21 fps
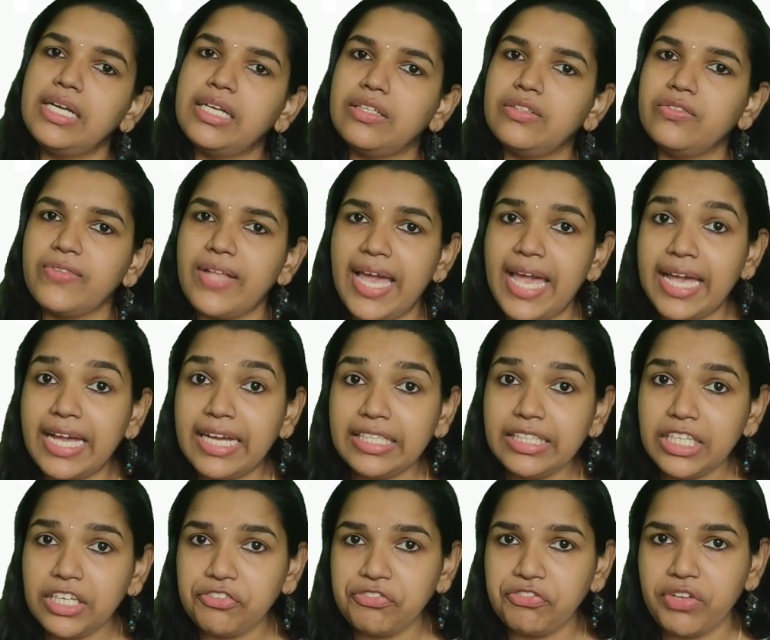It is
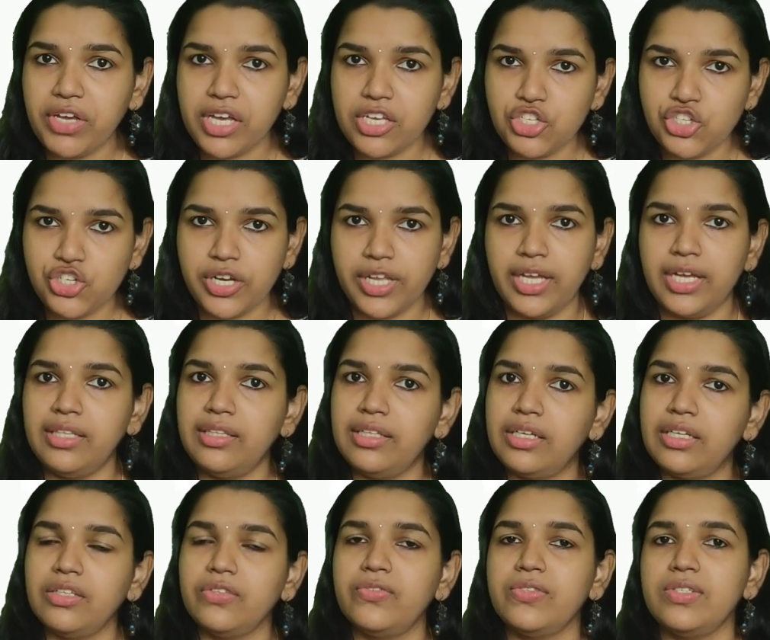ega dravyashraya,
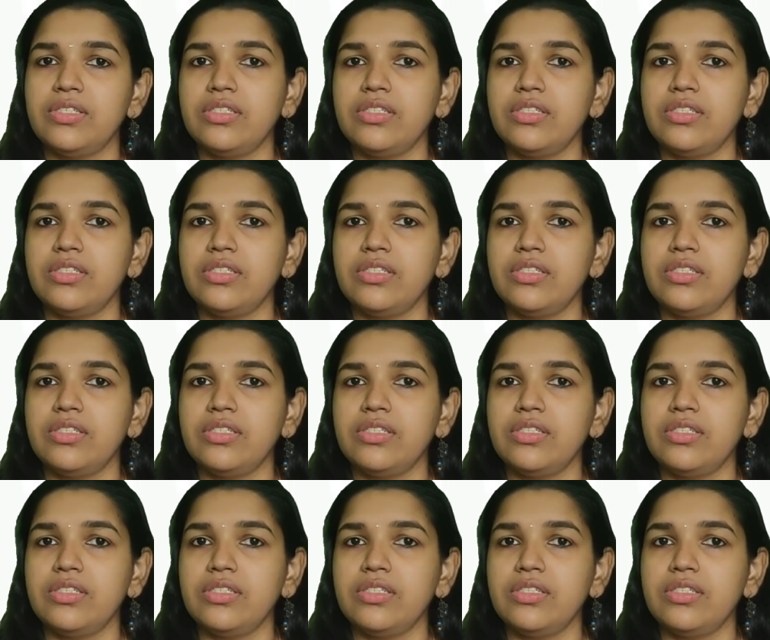that is,